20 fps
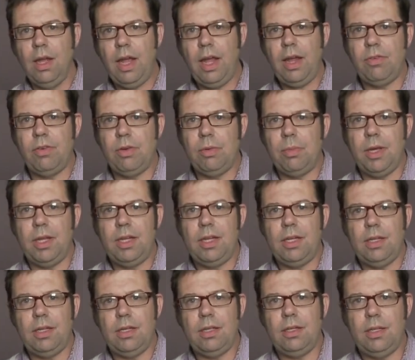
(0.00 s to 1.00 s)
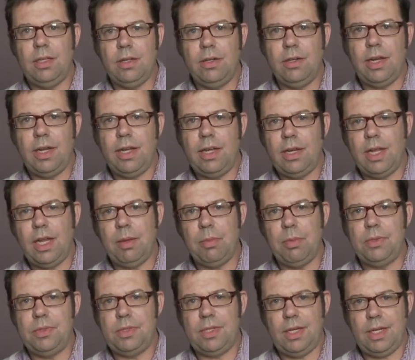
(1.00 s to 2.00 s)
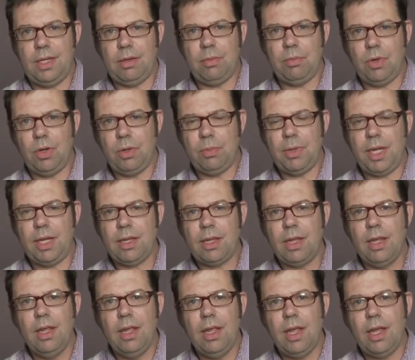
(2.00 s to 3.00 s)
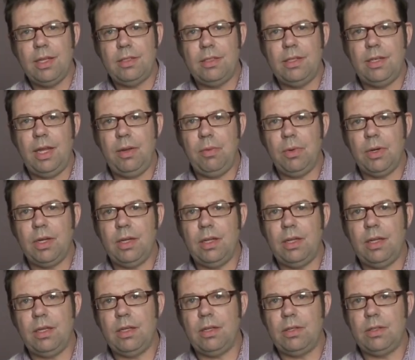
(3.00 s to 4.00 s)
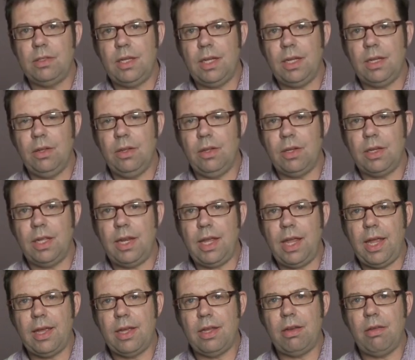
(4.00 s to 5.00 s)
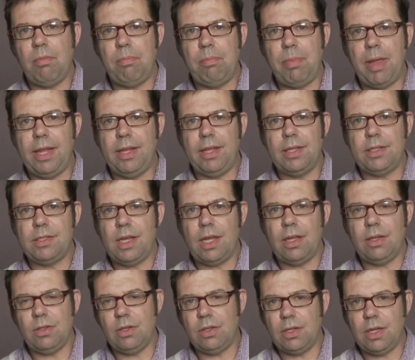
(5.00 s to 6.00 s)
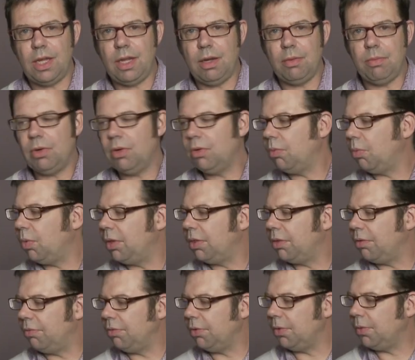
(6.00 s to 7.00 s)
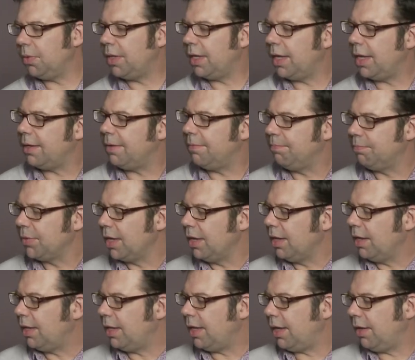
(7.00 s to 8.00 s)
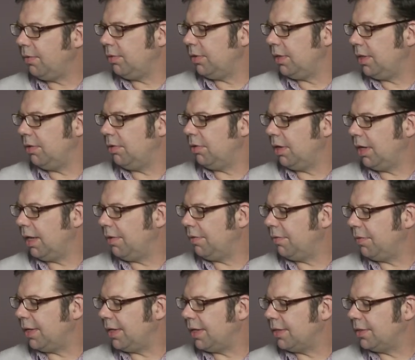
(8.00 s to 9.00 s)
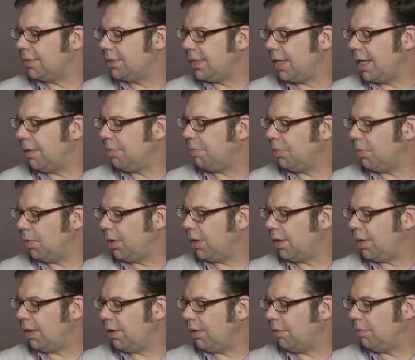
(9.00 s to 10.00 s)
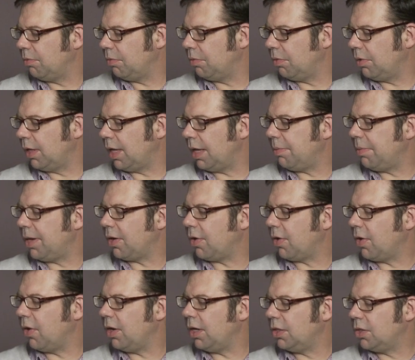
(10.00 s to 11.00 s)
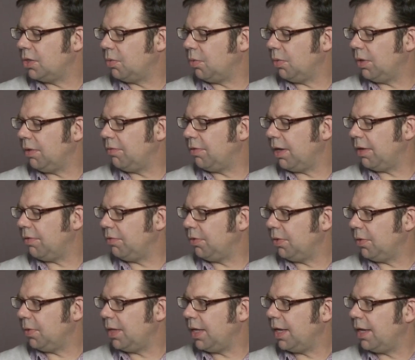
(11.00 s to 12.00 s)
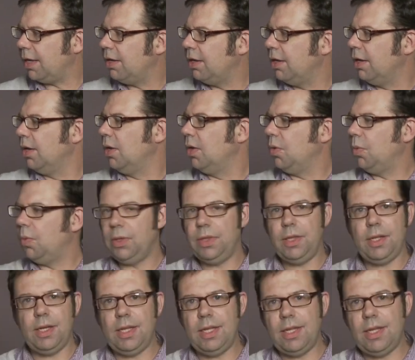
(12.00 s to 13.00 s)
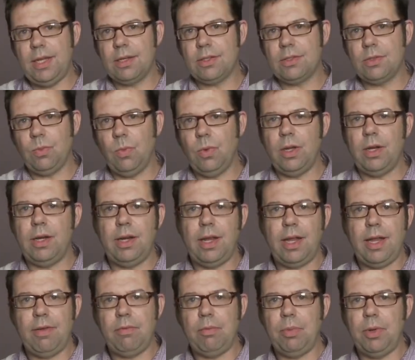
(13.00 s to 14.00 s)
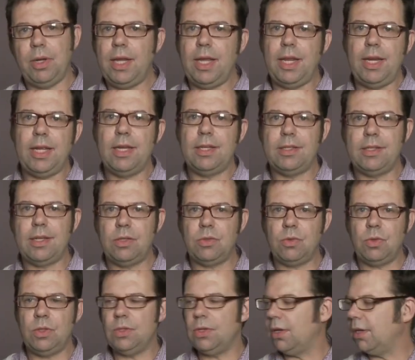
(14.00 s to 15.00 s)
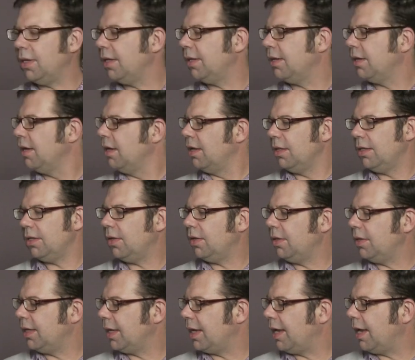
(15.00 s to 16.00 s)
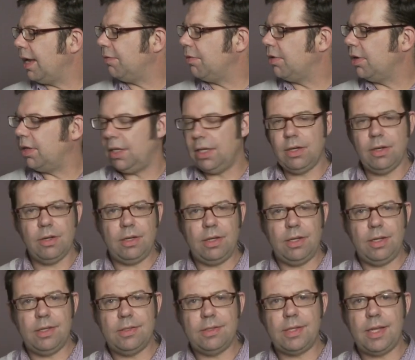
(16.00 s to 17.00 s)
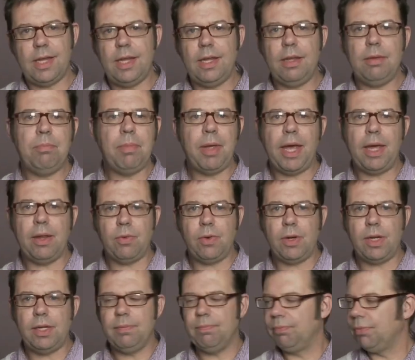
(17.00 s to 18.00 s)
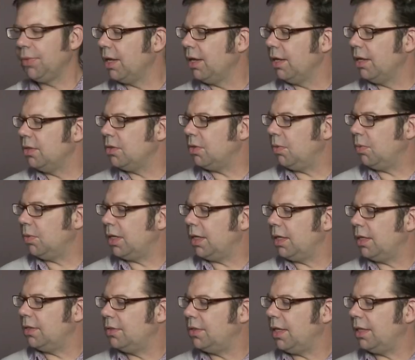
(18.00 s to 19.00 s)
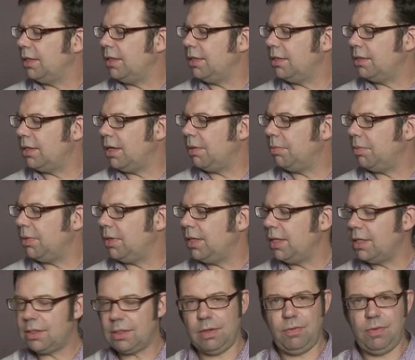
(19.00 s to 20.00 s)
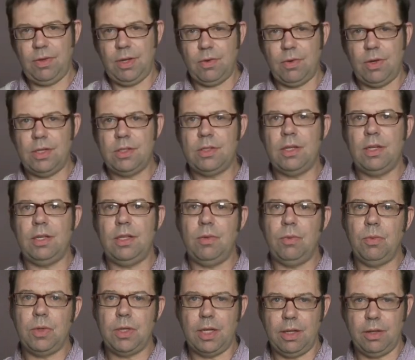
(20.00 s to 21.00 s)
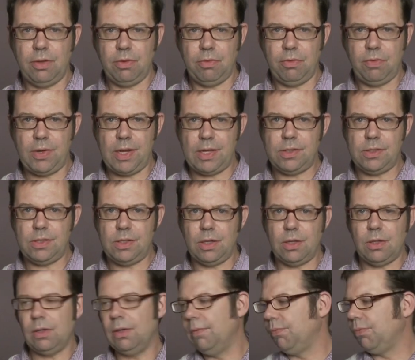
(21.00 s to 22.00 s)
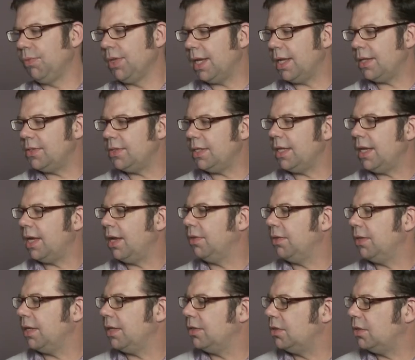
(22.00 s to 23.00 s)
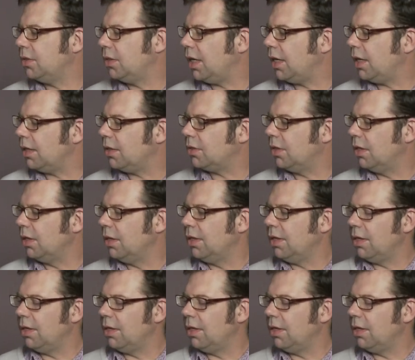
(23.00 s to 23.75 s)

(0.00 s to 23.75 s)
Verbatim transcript: Hi everybody, Ian here at AbelCine in Burbank, and today we're going to take a look at how to balance out your camera with a fluid head. Now here I have a setup uh, Libec RH25 fluid head with an EX1, and I haven't put any accessories on it. The only thing I have on here is a battery. So we're going to set this up in this configuration and then we'll get a little fancier and see how things change.